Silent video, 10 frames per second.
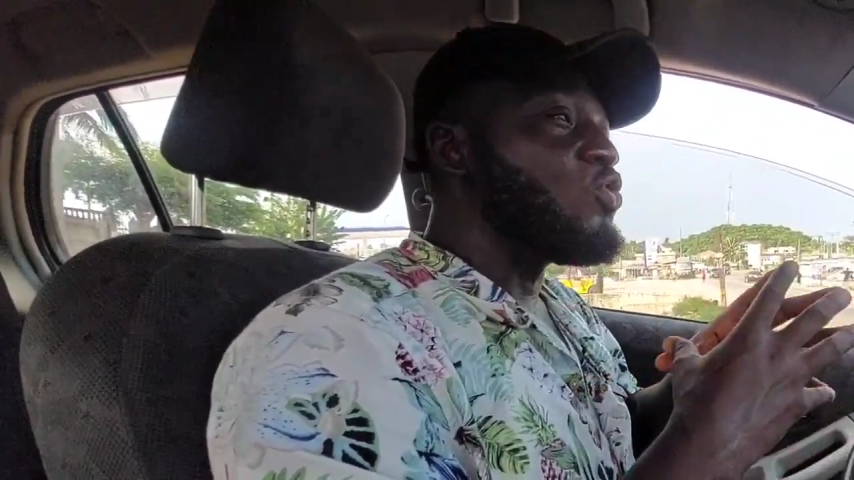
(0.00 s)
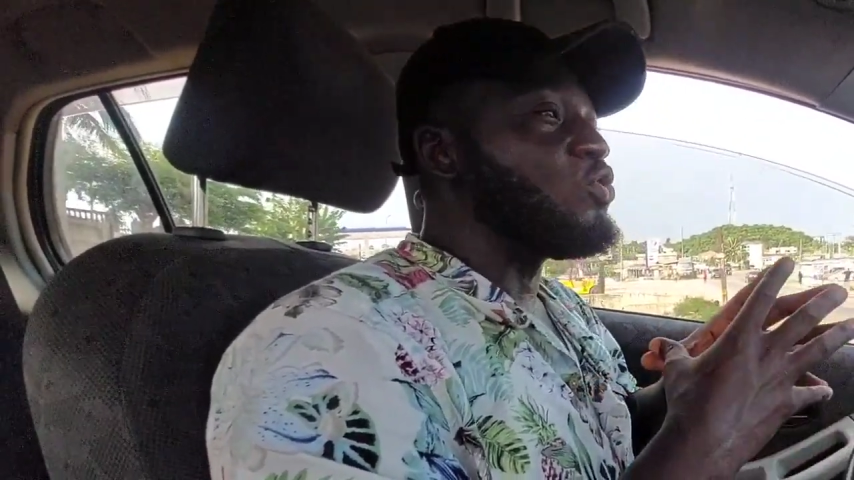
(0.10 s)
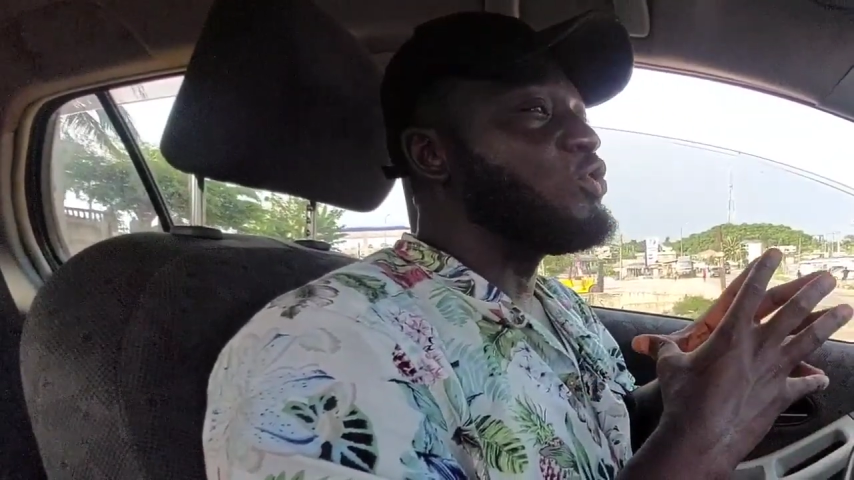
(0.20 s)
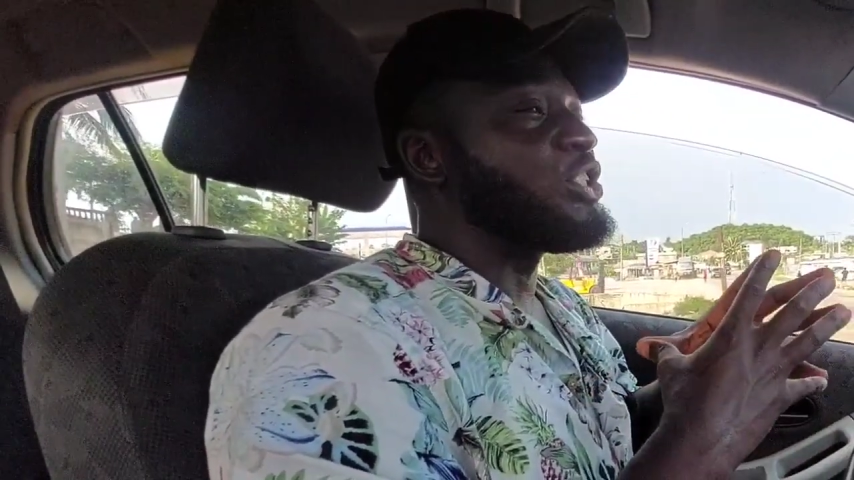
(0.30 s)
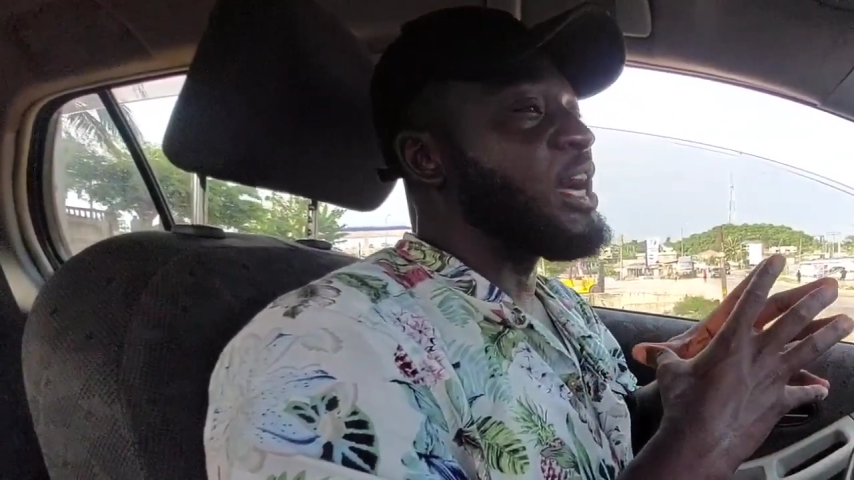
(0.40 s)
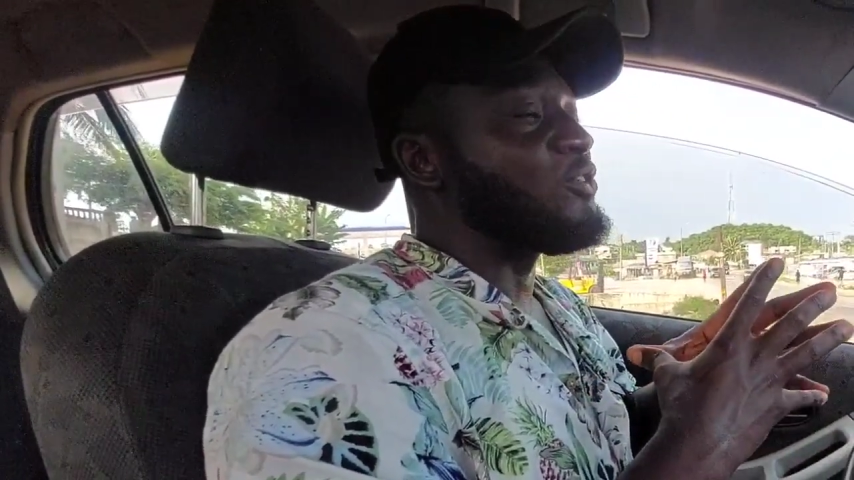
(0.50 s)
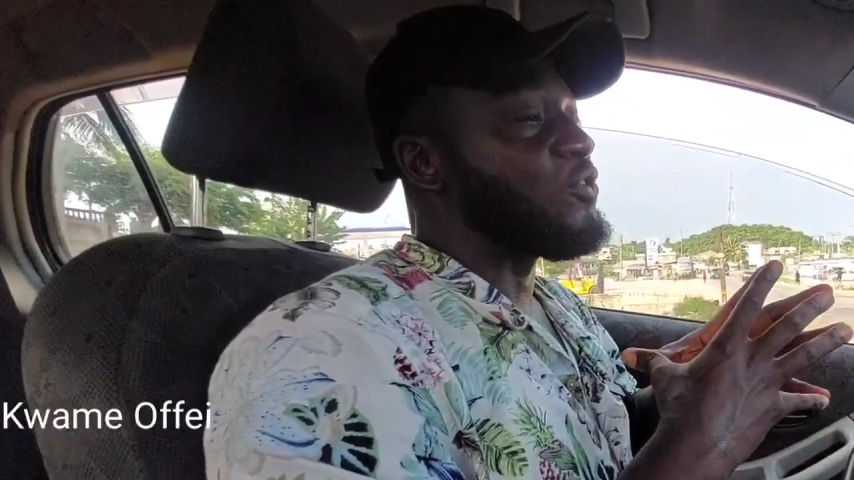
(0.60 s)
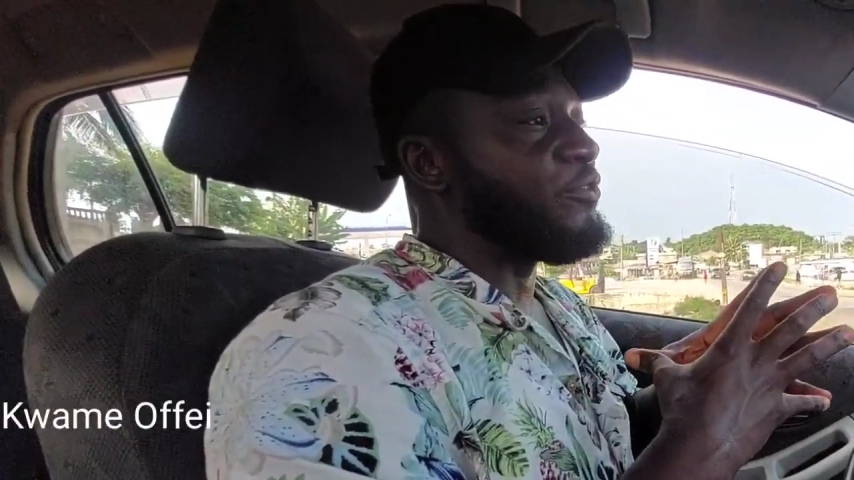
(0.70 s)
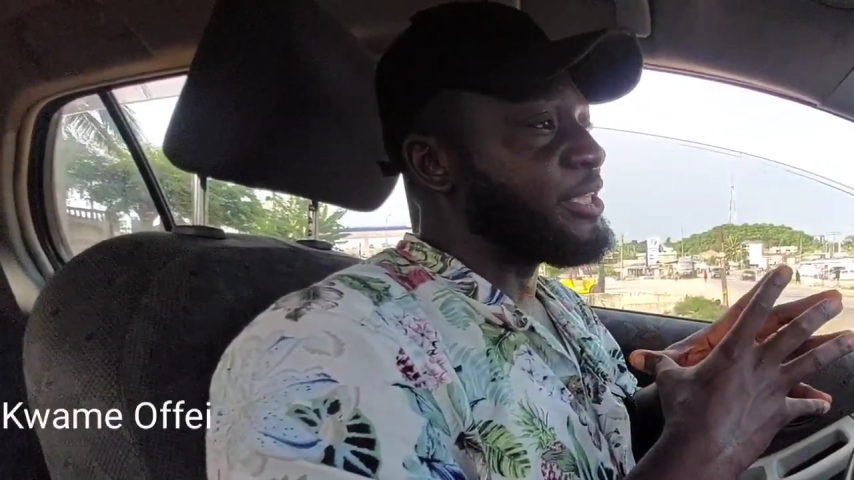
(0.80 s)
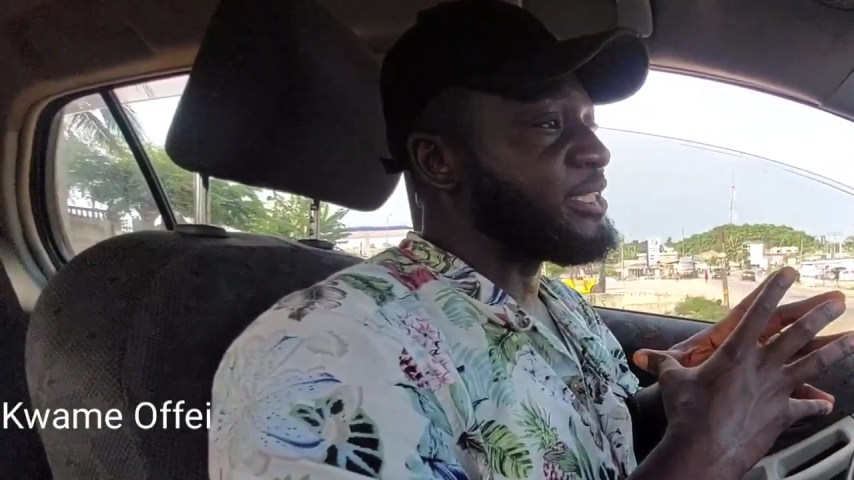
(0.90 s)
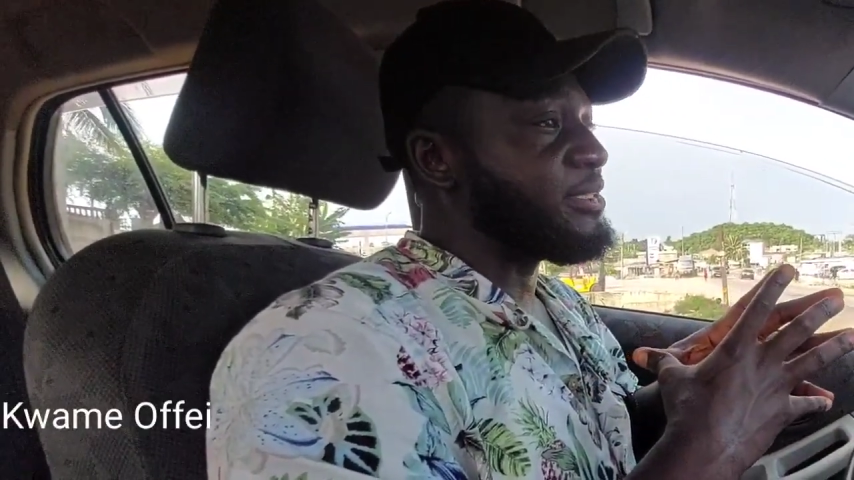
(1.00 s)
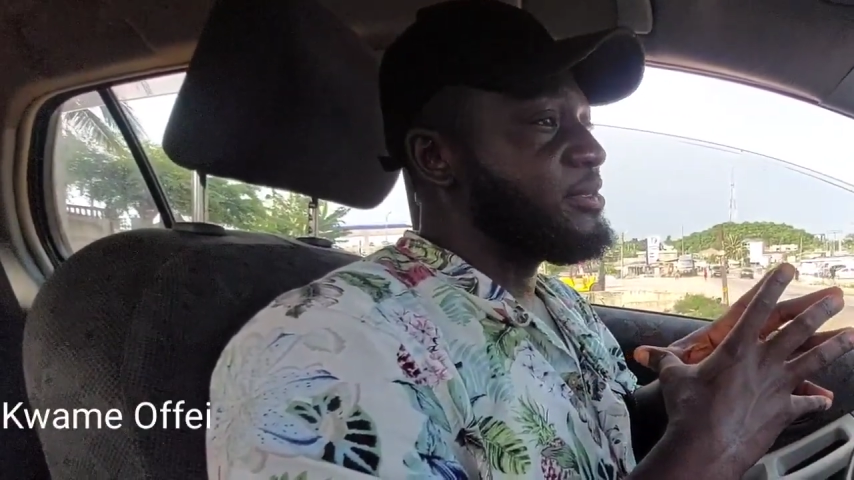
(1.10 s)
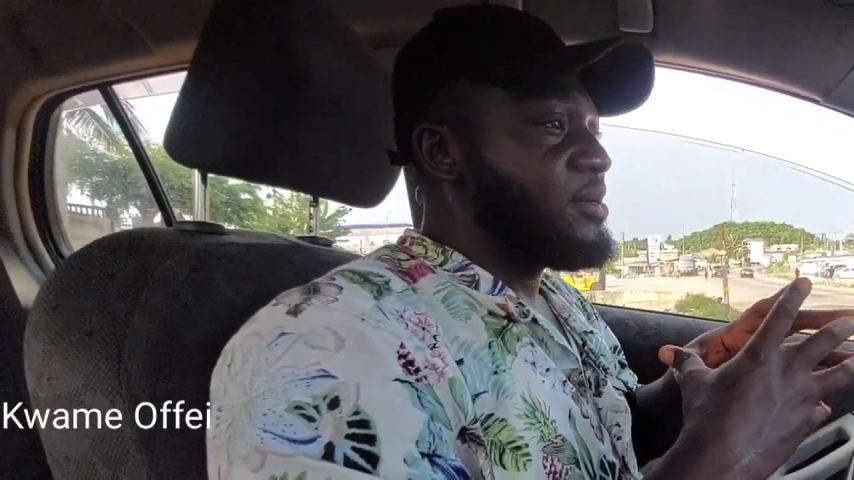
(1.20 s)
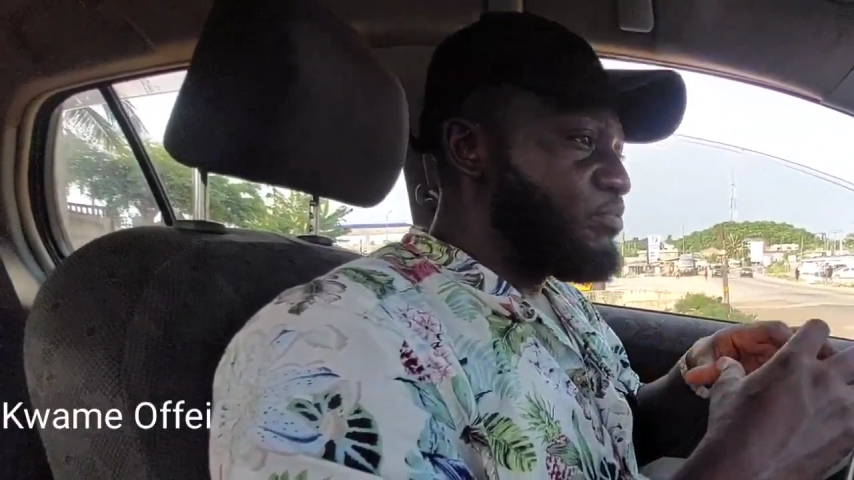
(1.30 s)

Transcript: conclusion out of it.